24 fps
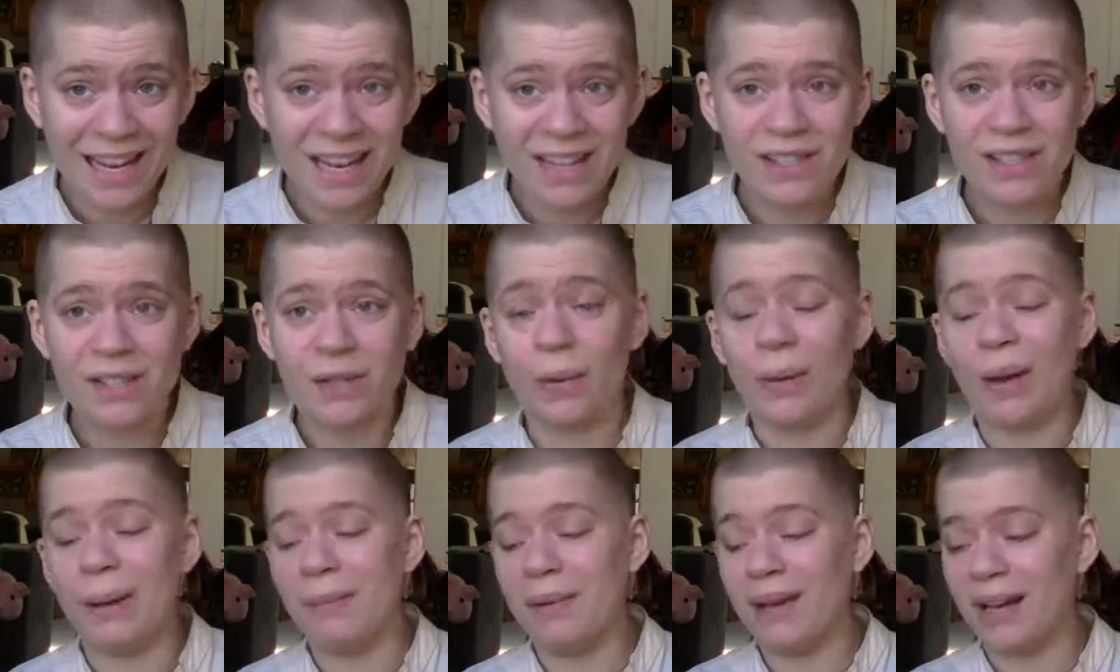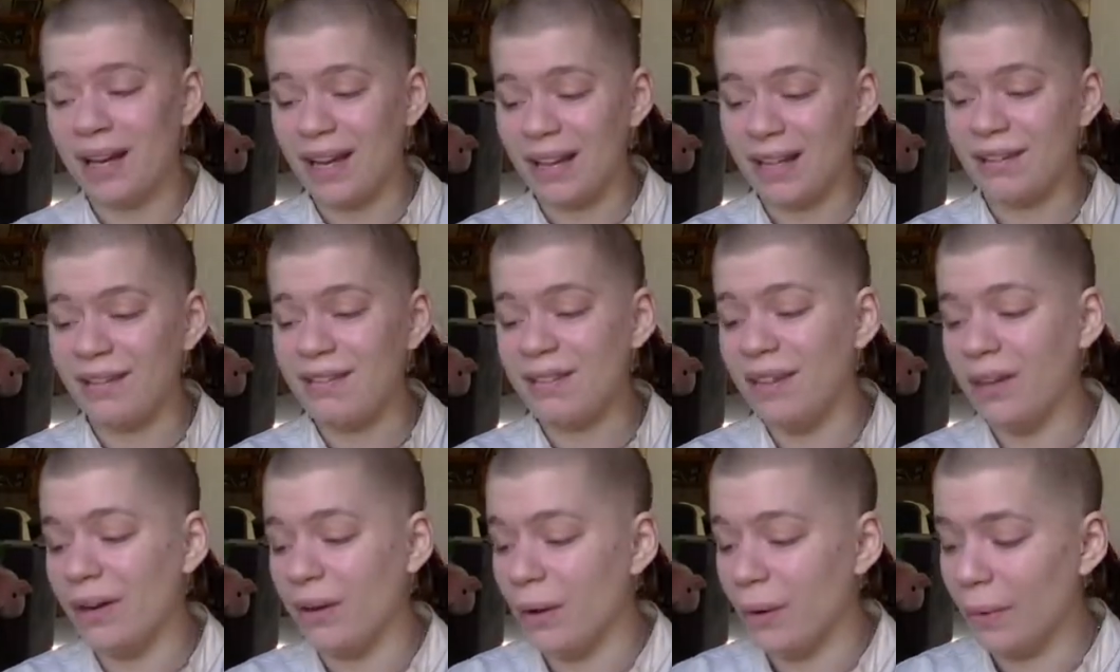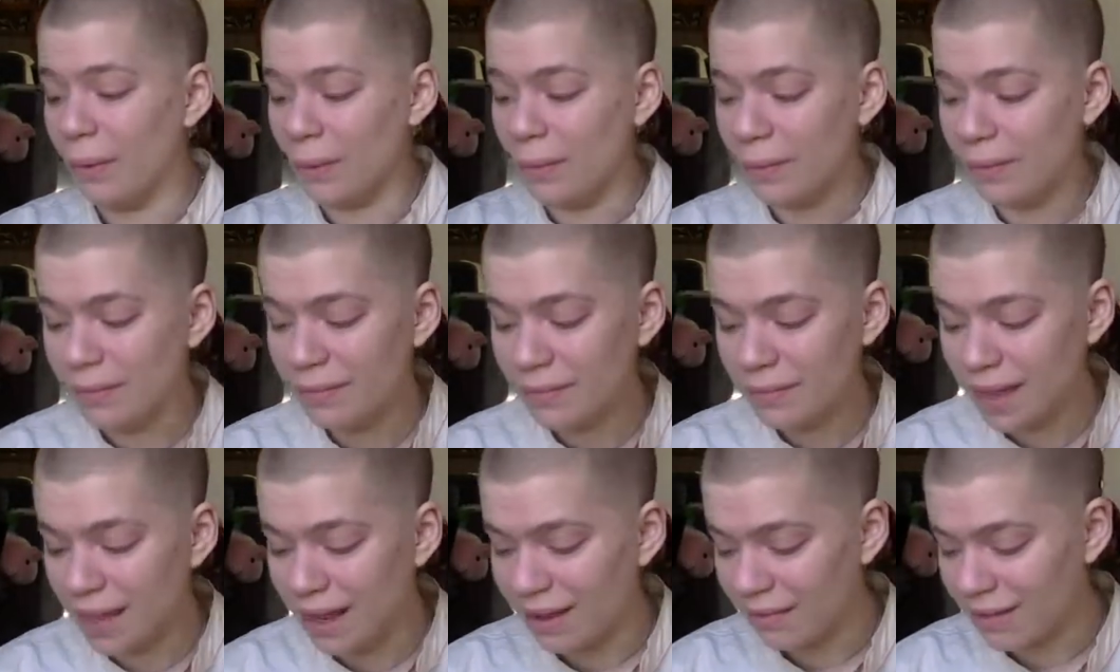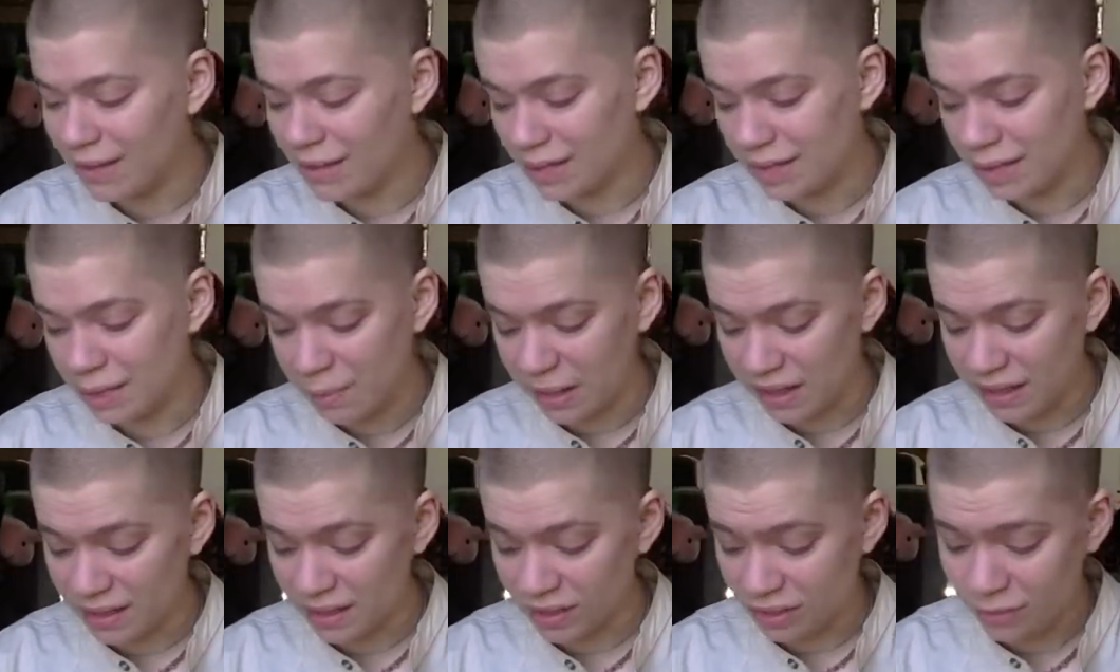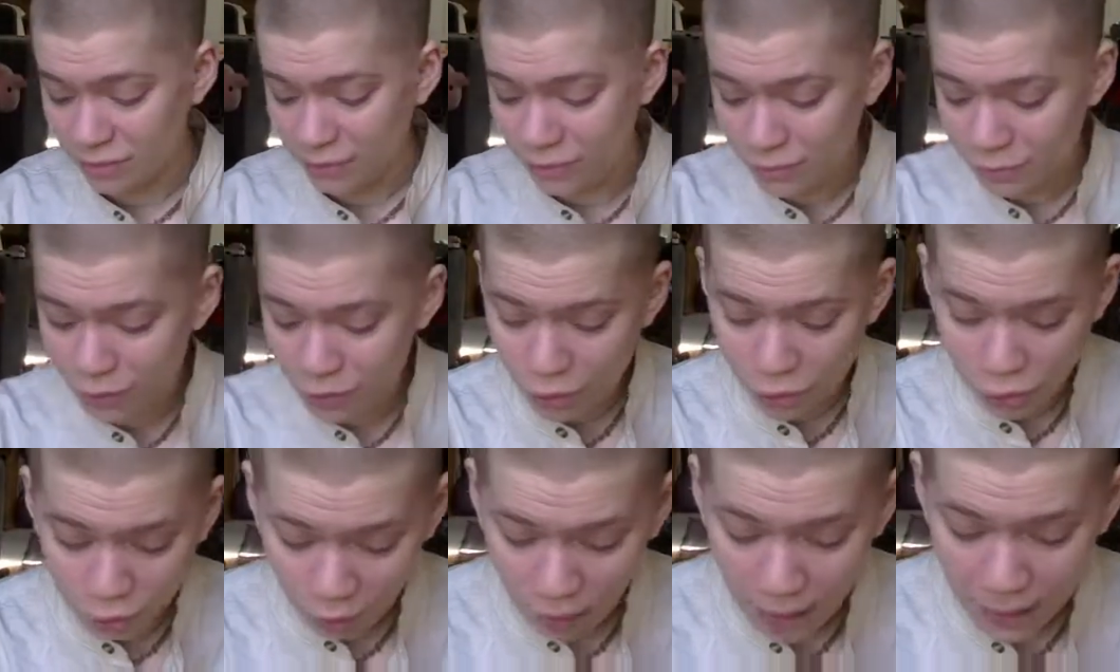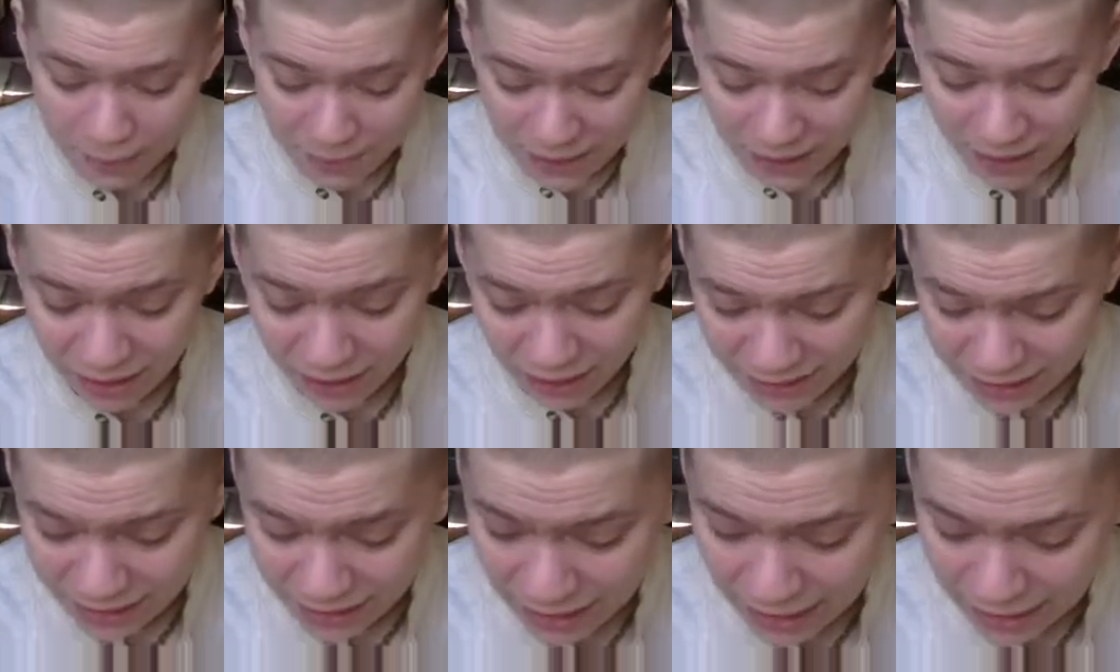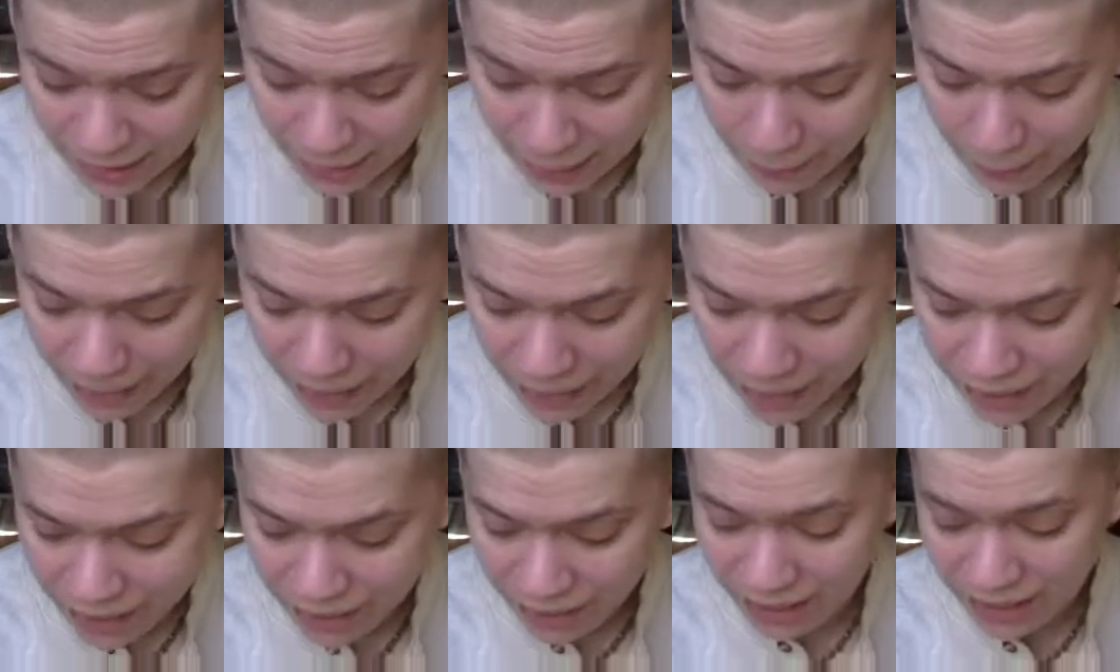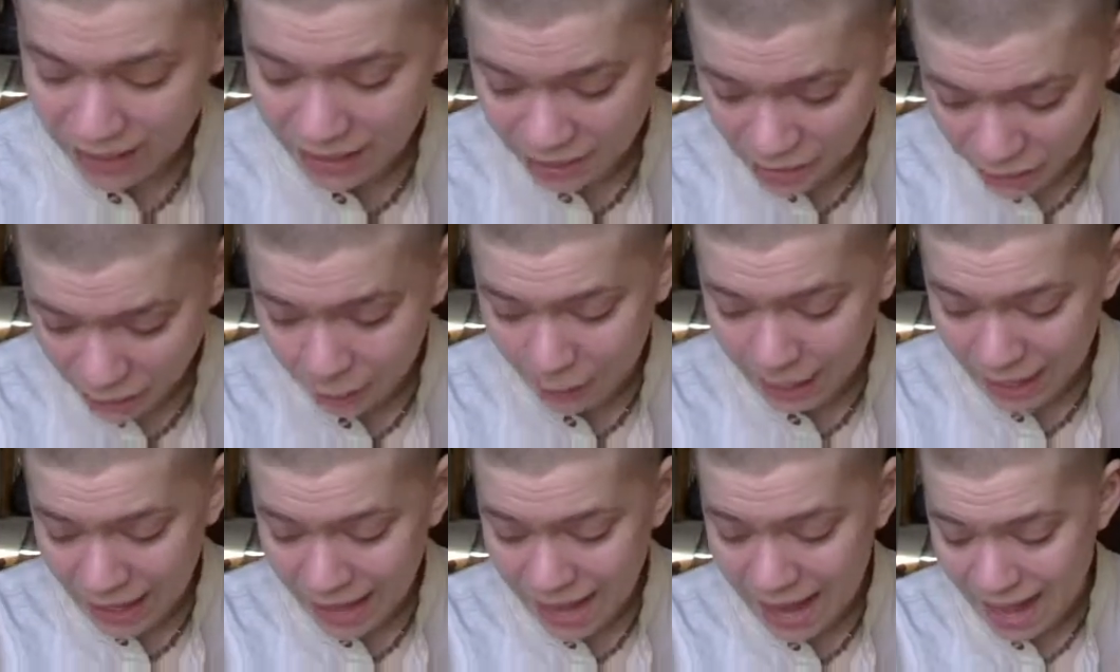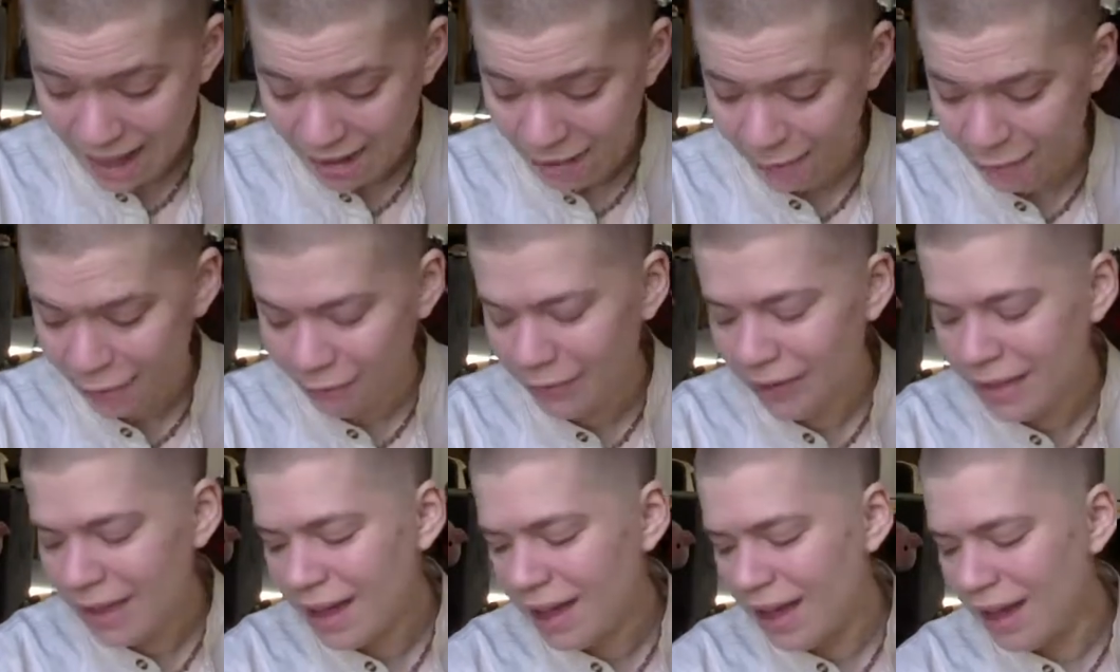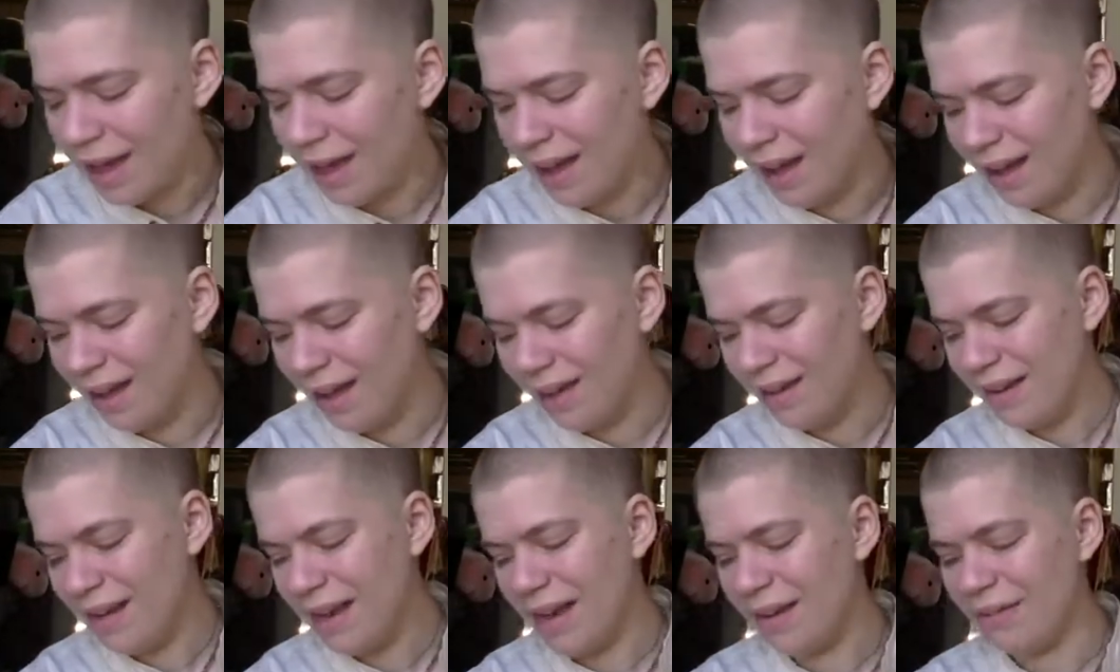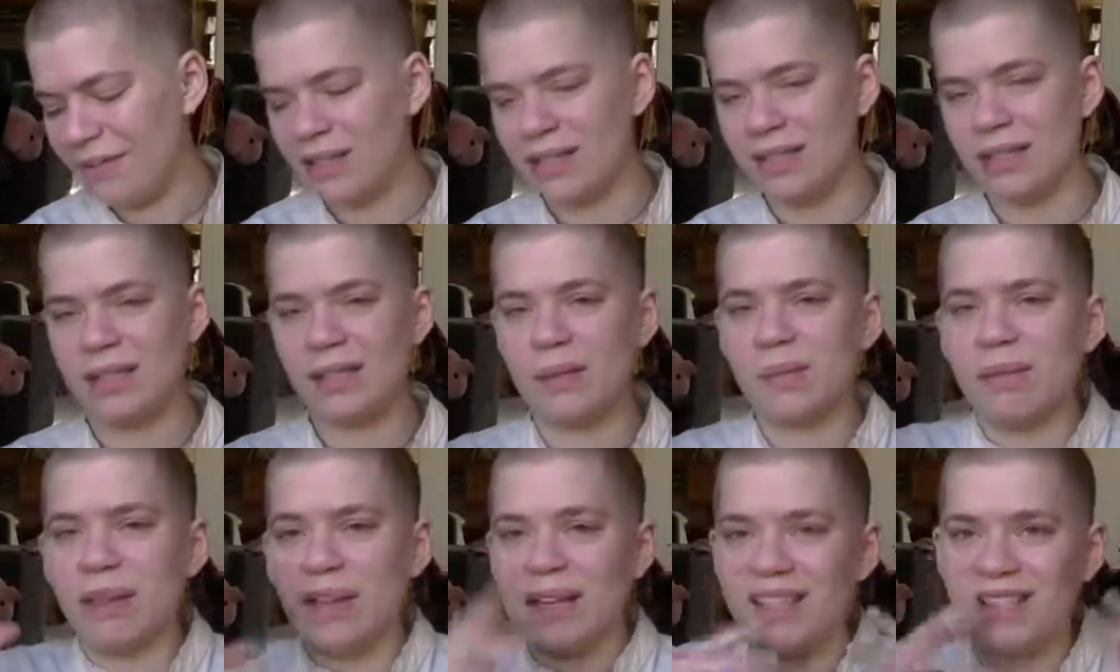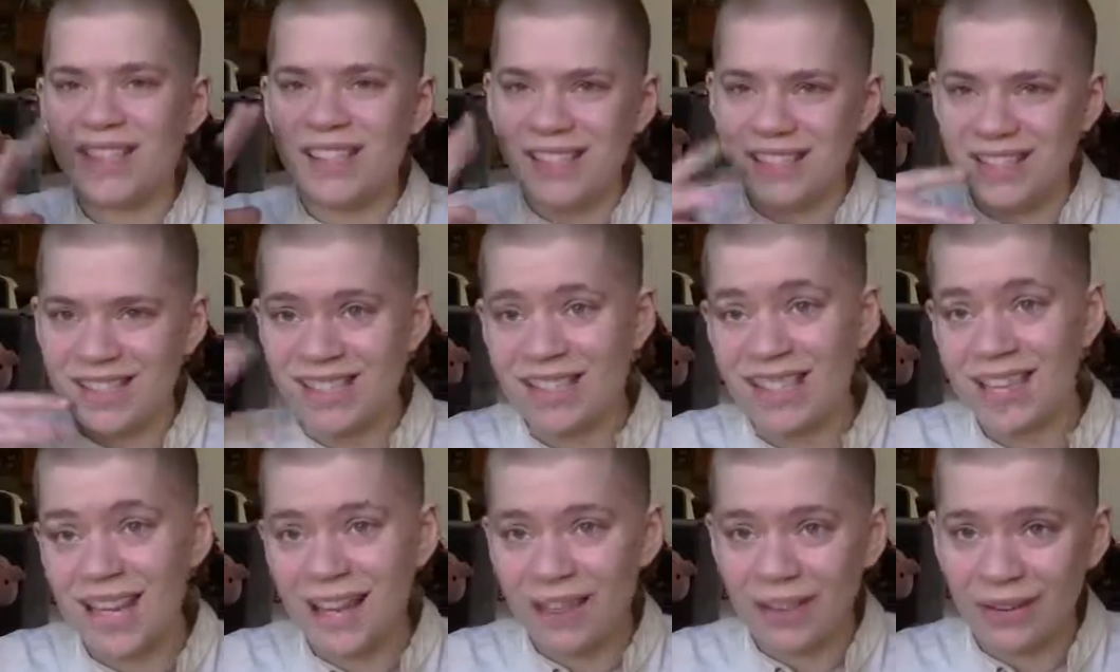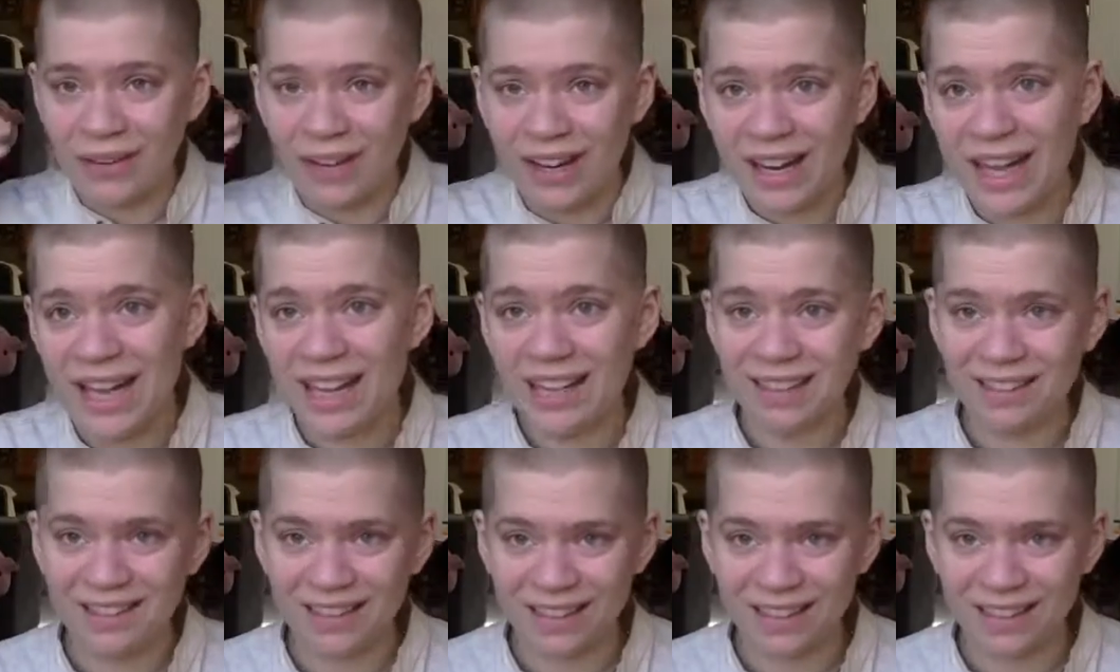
so I'm not, you know, having to spend a crap ton of time that I don't have uh, having to splice things together and edit